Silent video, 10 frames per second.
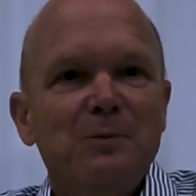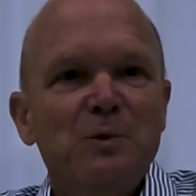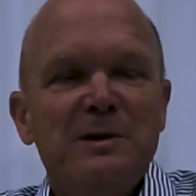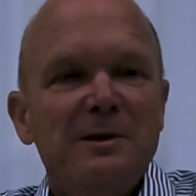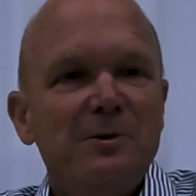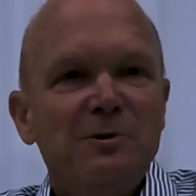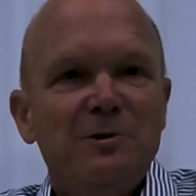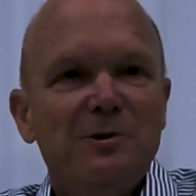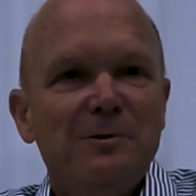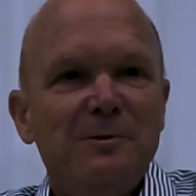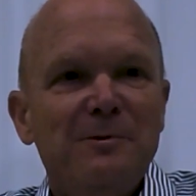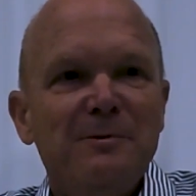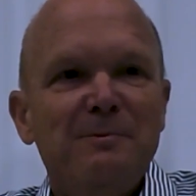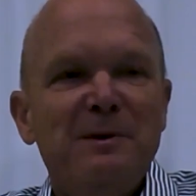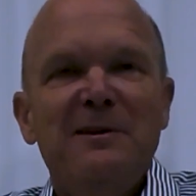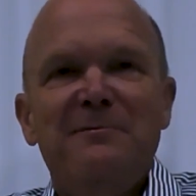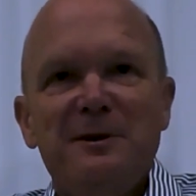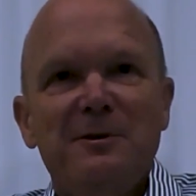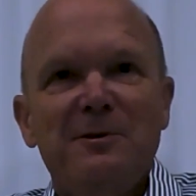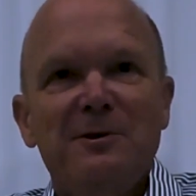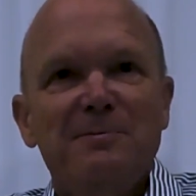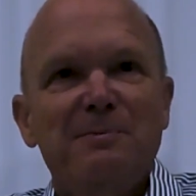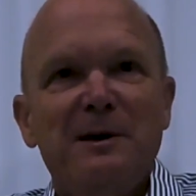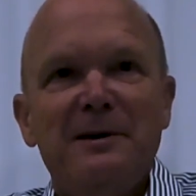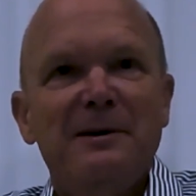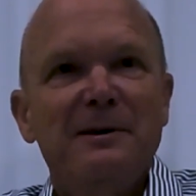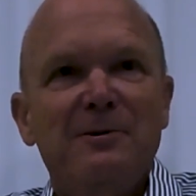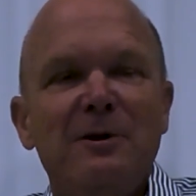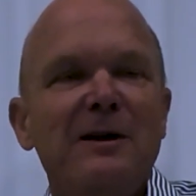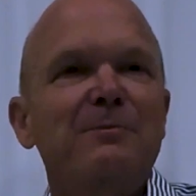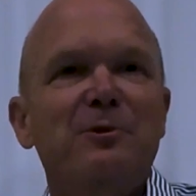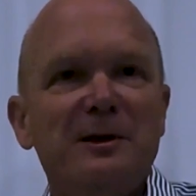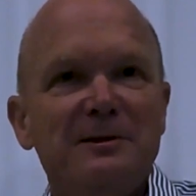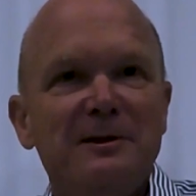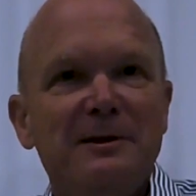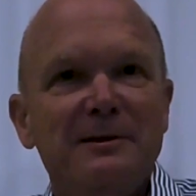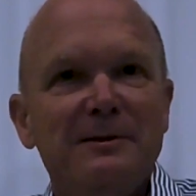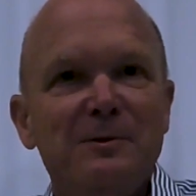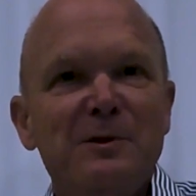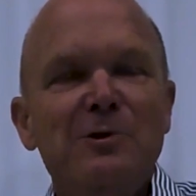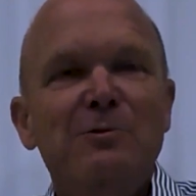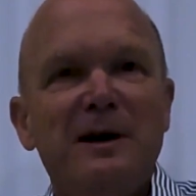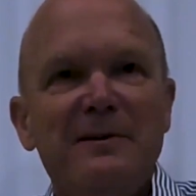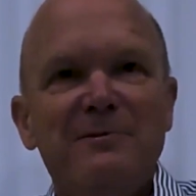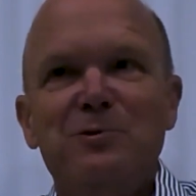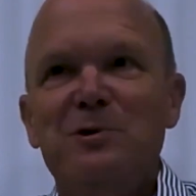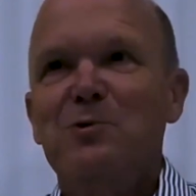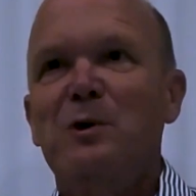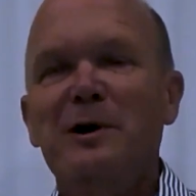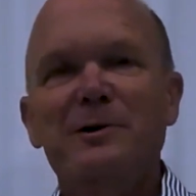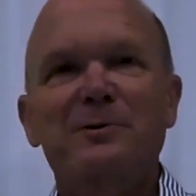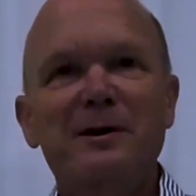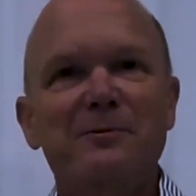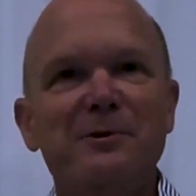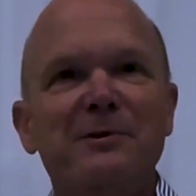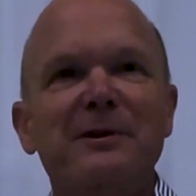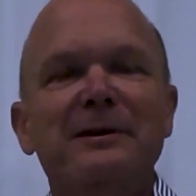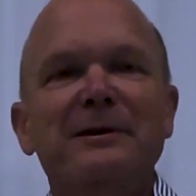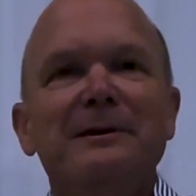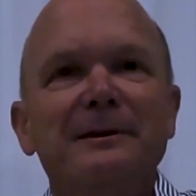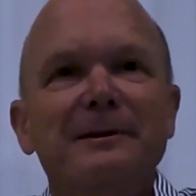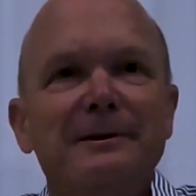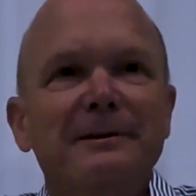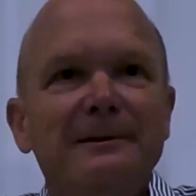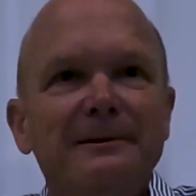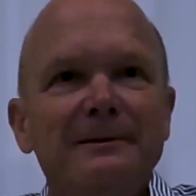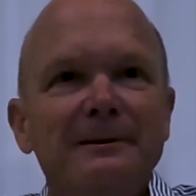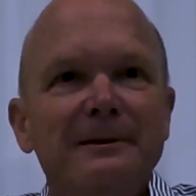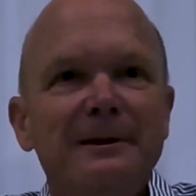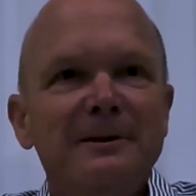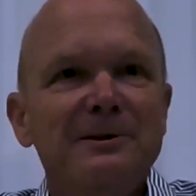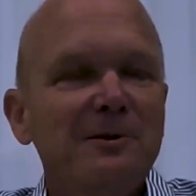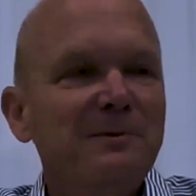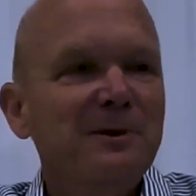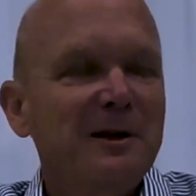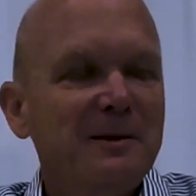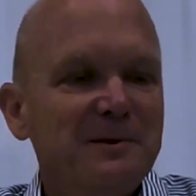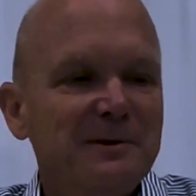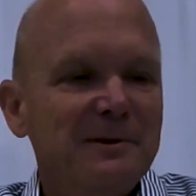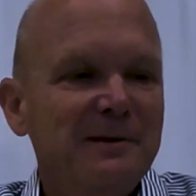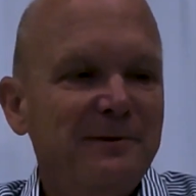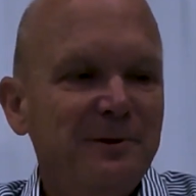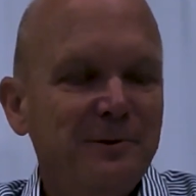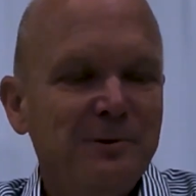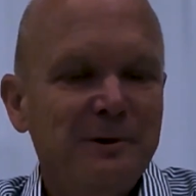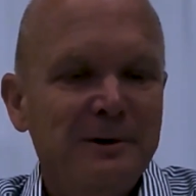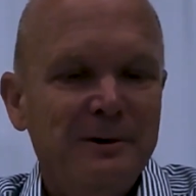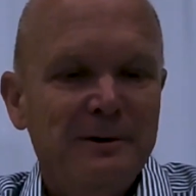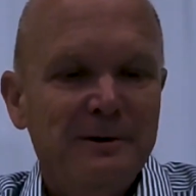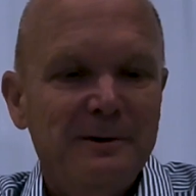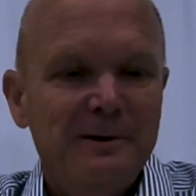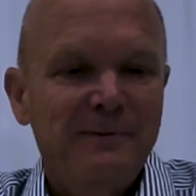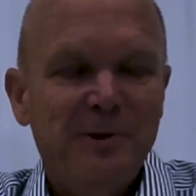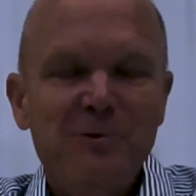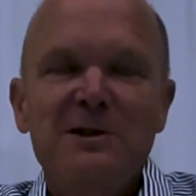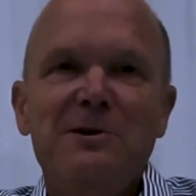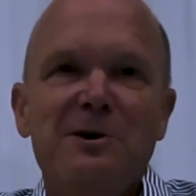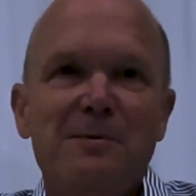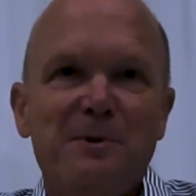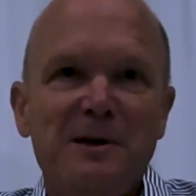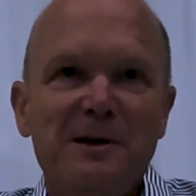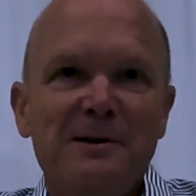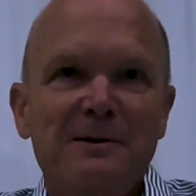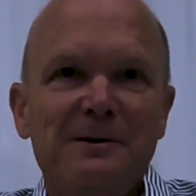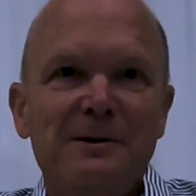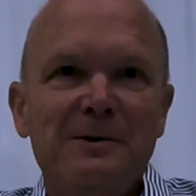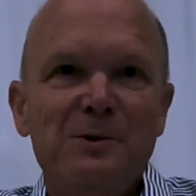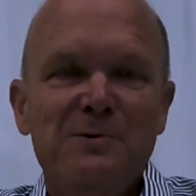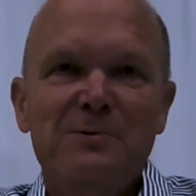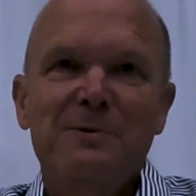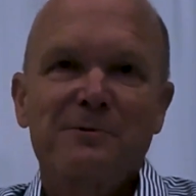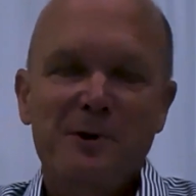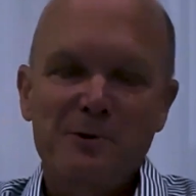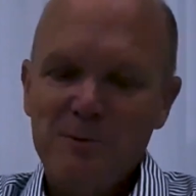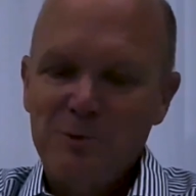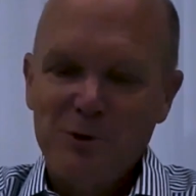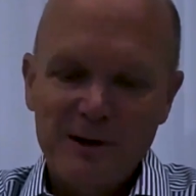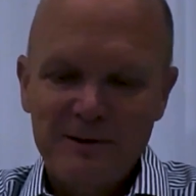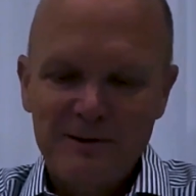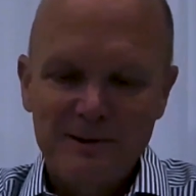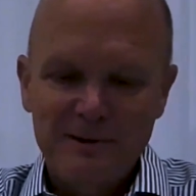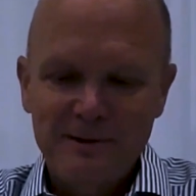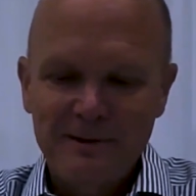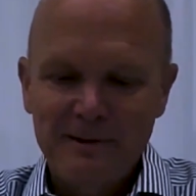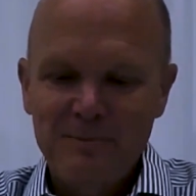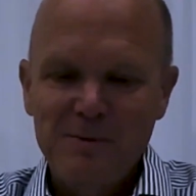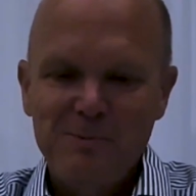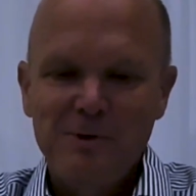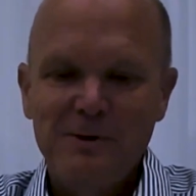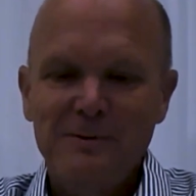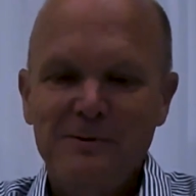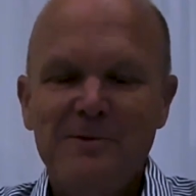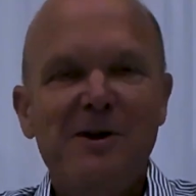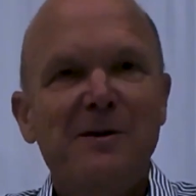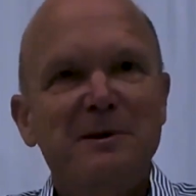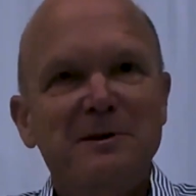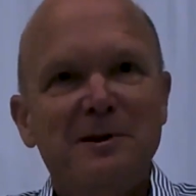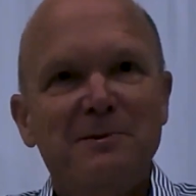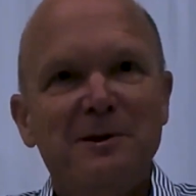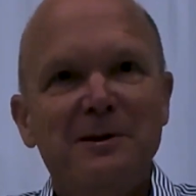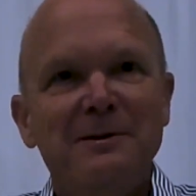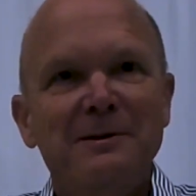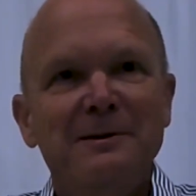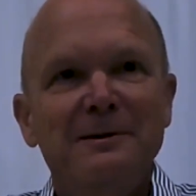we can also benefit a lot by collaborating. We don't have to acquire everything, and sometimes if there is a company with very bright people developing something,